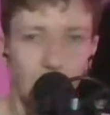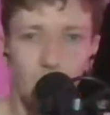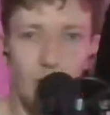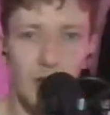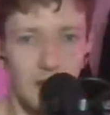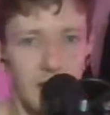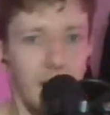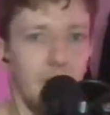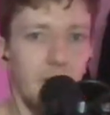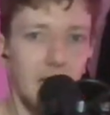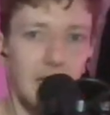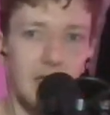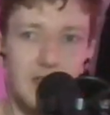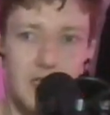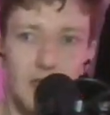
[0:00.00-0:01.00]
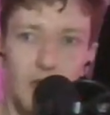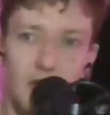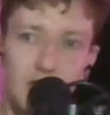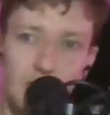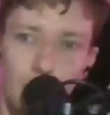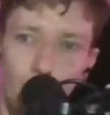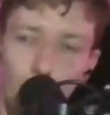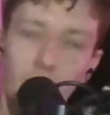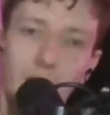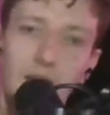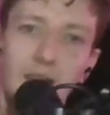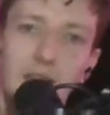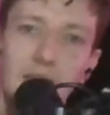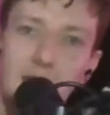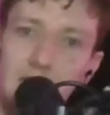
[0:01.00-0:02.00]
Lemkin's original work,
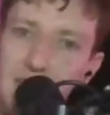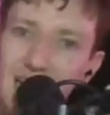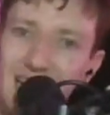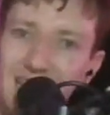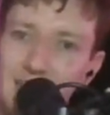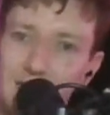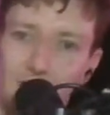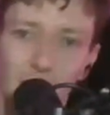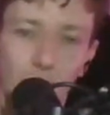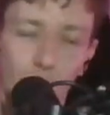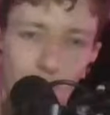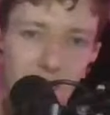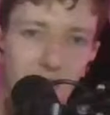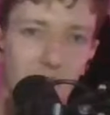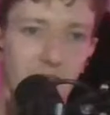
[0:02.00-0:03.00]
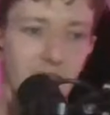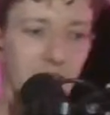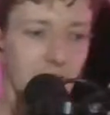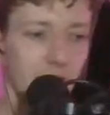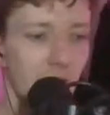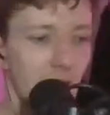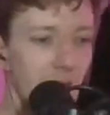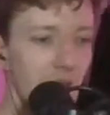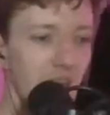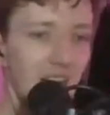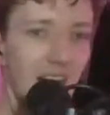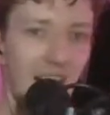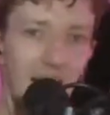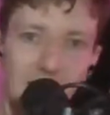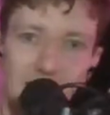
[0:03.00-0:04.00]
it's tied to colonialism,
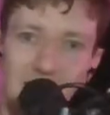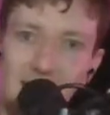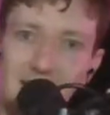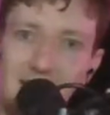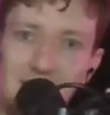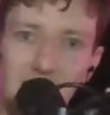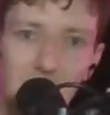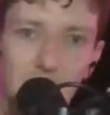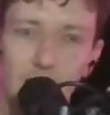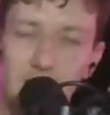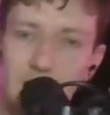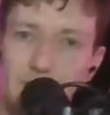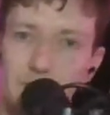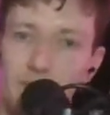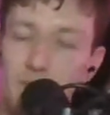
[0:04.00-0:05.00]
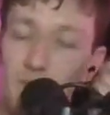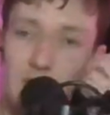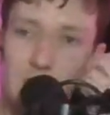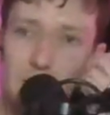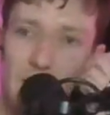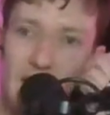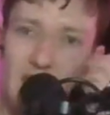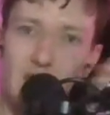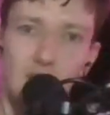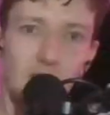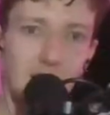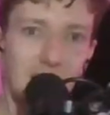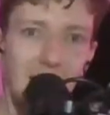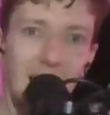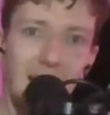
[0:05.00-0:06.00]
and the sort of special
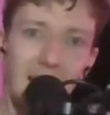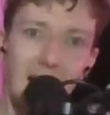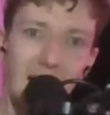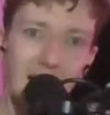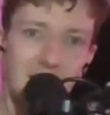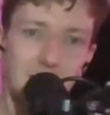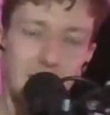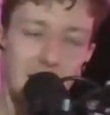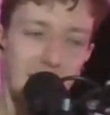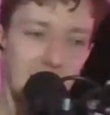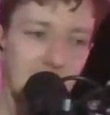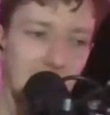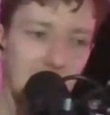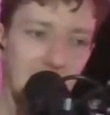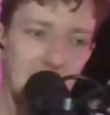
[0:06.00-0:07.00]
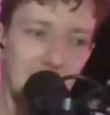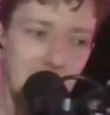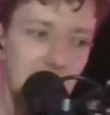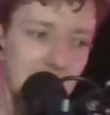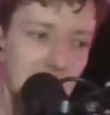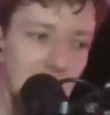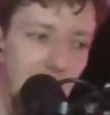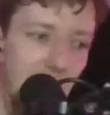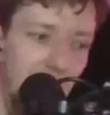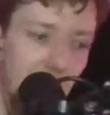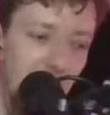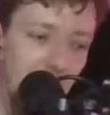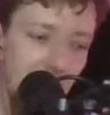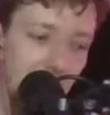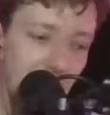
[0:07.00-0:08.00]
intent aspect is
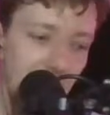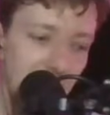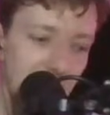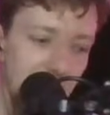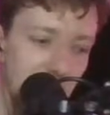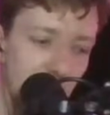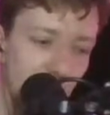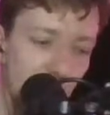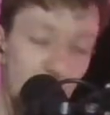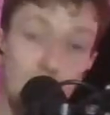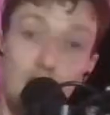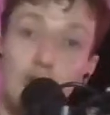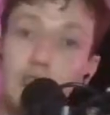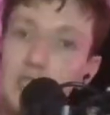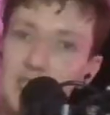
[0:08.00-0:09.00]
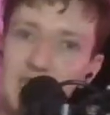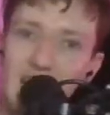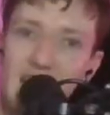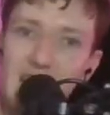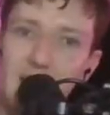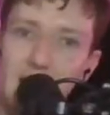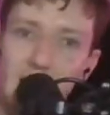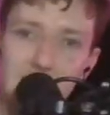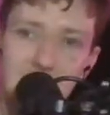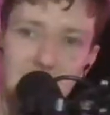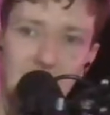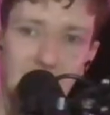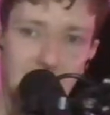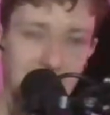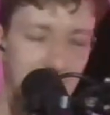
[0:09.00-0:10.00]
reduced in that
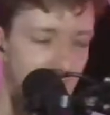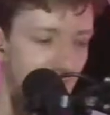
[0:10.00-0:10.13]
sense.